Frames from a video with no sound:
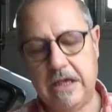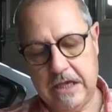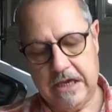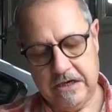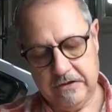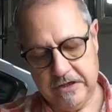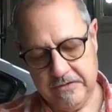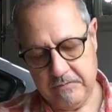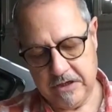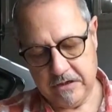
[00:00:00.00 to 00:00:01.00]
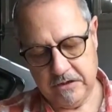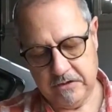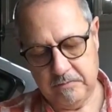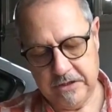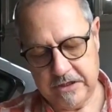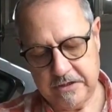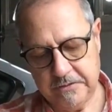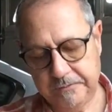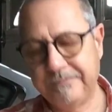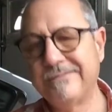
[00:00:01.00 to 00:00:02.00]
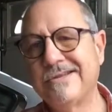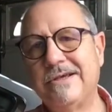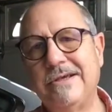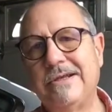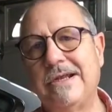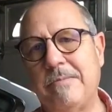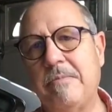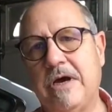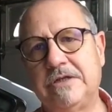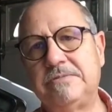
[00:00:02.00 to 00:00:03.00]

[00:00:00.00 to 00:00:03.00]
And it'll give me a little bit of, not much,